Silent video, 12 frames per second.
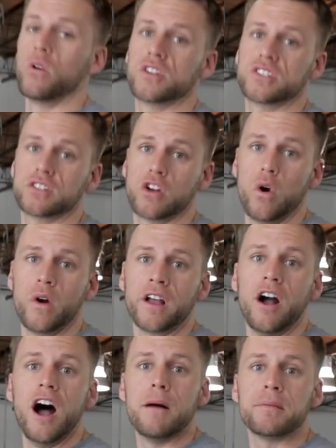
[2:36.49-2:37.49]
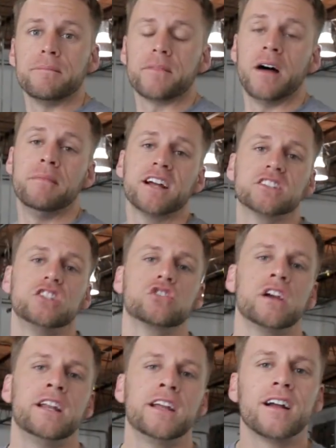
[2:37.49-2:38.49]
force going up. I'm actually
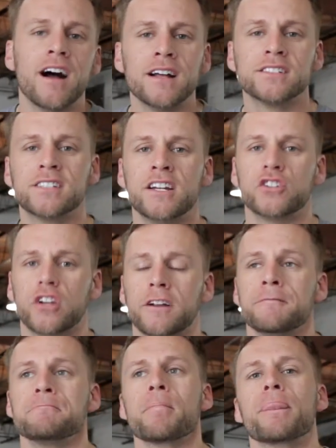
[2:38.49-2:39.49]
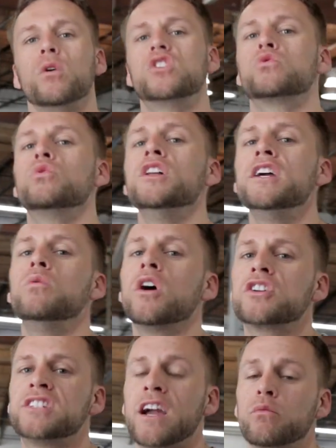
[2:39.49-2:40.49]
training concentric, which really
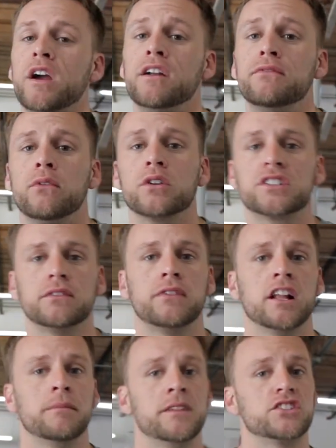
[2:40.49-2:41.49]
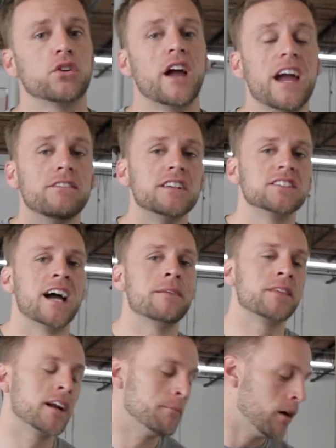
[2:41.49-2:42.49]
works that rate of force development. So every
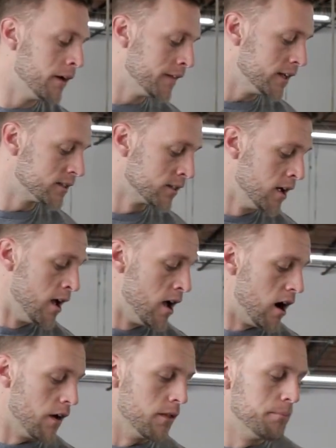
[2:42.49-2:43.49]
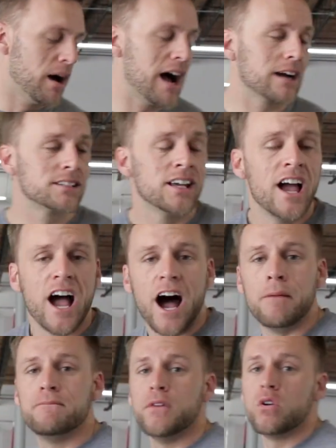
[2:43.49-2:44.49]
time that I'm on this, on the box,
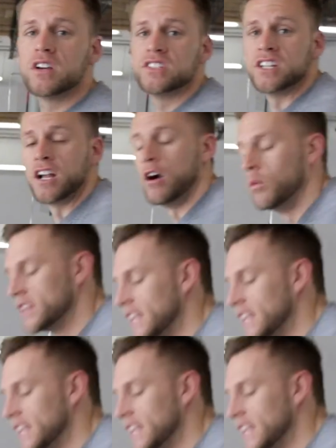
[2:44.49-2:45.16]
I'm focusing on